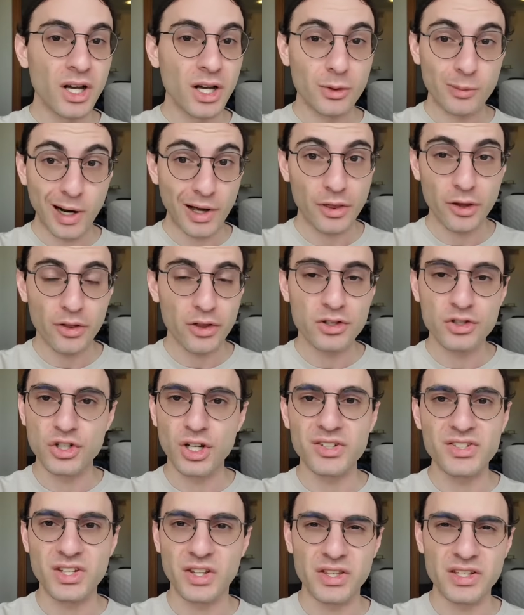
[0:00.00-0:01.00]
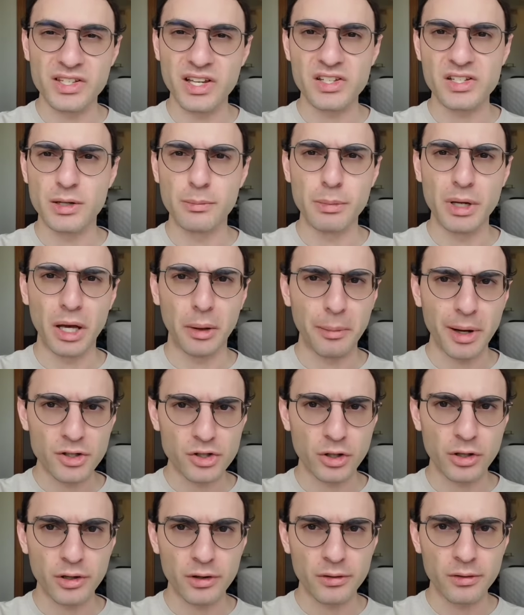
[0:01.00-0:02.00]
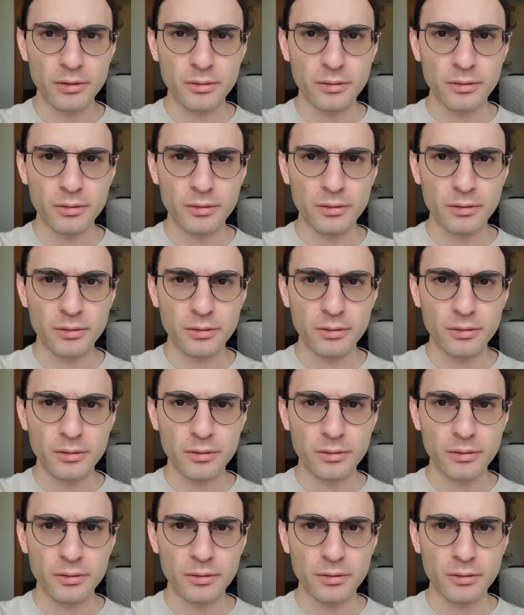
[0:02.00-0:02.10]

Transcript: rather than just on the system being measured.